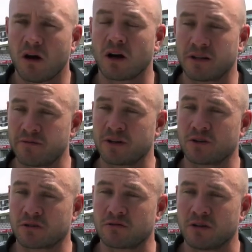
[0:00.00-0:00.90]
Oh, I definitely
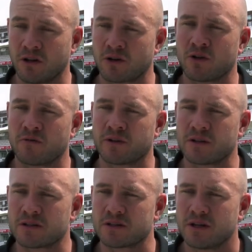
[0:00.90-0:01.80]
took a lot of
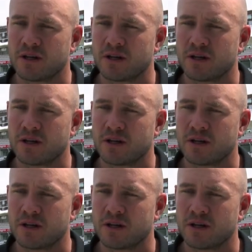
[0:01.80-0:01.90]
confidence.